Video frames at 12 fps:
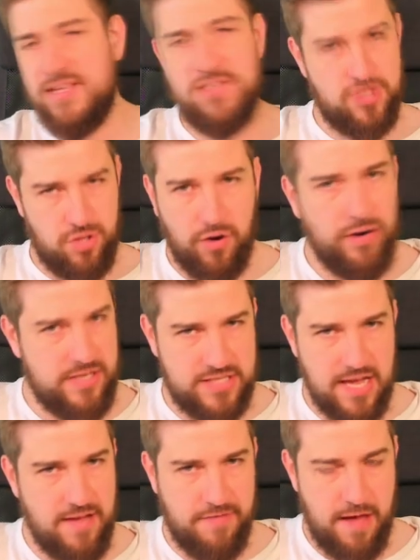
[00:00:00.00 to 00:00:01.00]
it's not going to
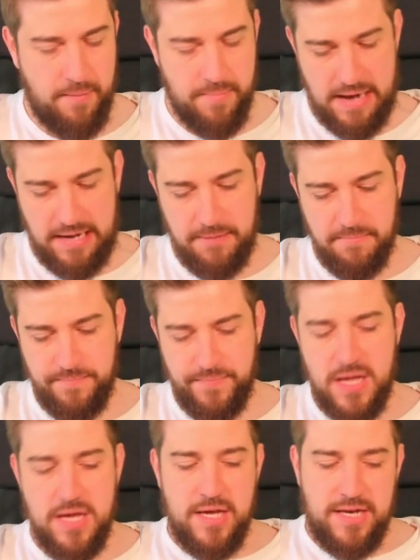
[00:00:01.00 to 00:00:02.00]
save that many.
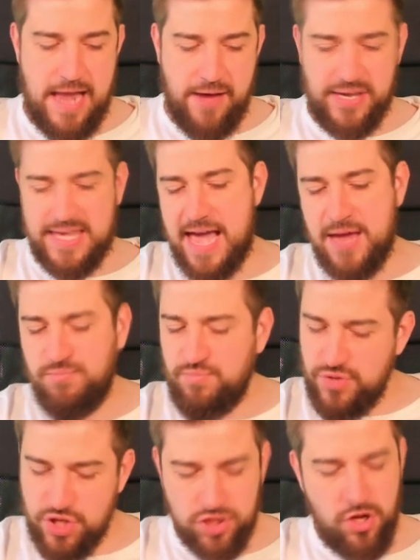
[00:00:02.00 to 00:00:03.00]
Now
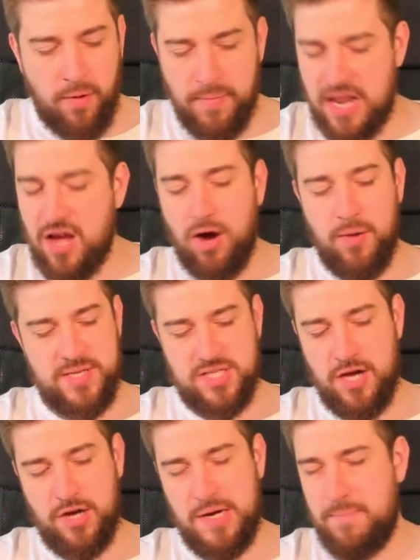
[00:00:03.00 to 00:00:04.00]
again, there's not many armies
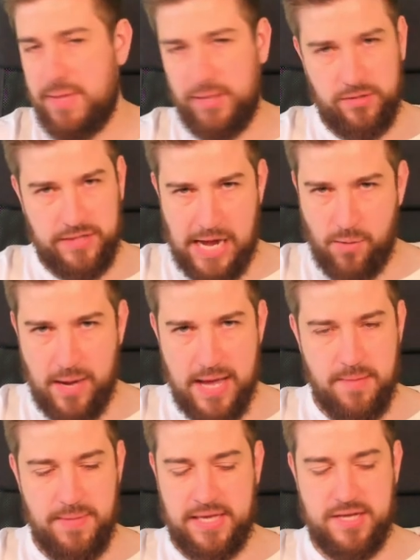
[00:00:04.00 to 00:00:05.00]
that are going to build that
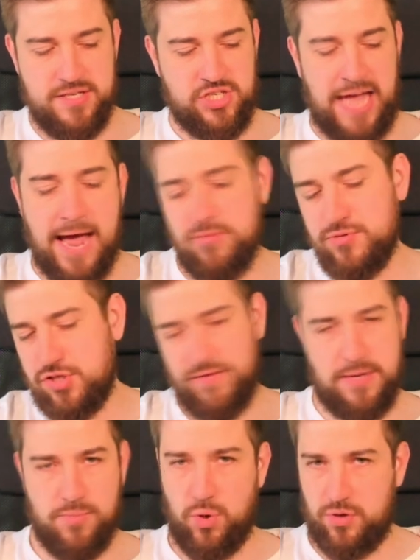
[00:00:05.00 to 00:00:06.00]
way because
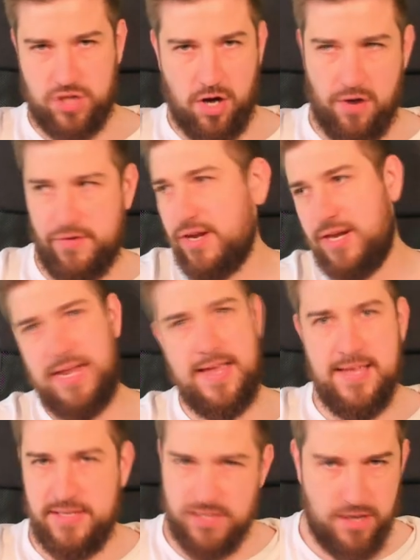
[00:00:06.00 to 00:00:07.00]
countering Mortarion
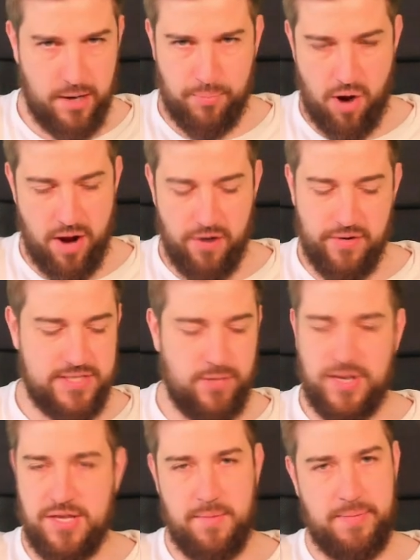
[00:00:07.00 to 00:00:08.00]
isn't a priority
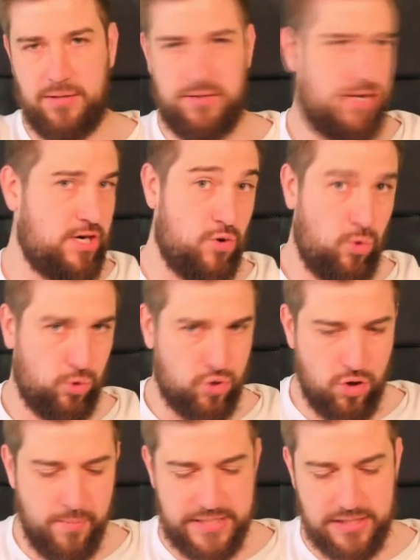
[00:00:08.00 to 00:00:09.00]
when you're building an
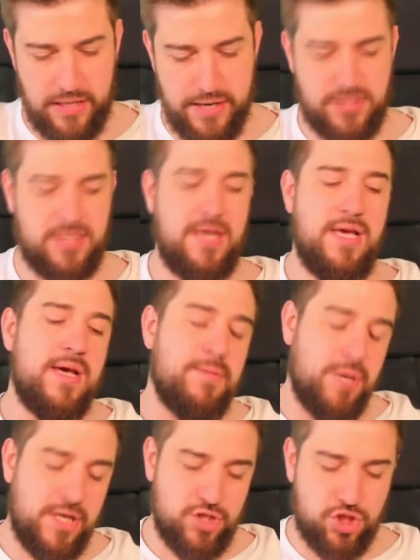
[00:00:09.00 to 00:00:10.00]
all-comers list,
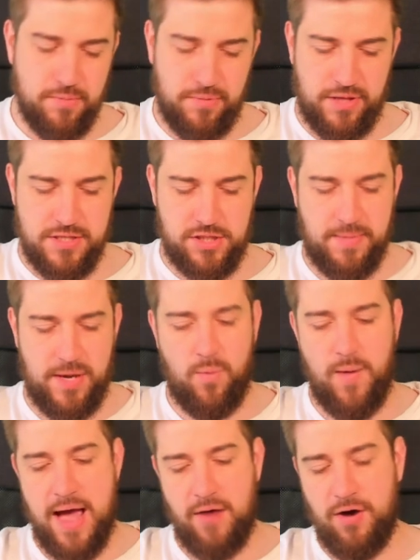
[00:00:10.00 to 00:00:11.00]
but it's something to be
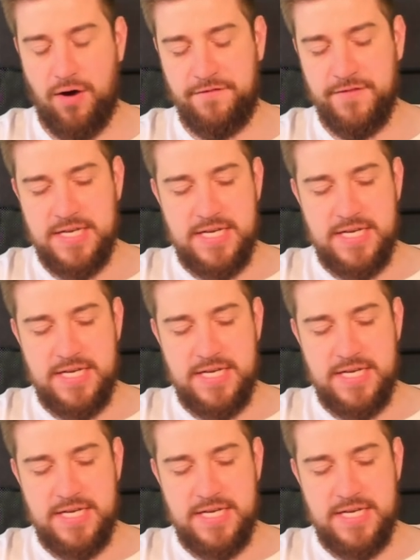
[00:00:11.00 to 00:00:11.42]
aware of.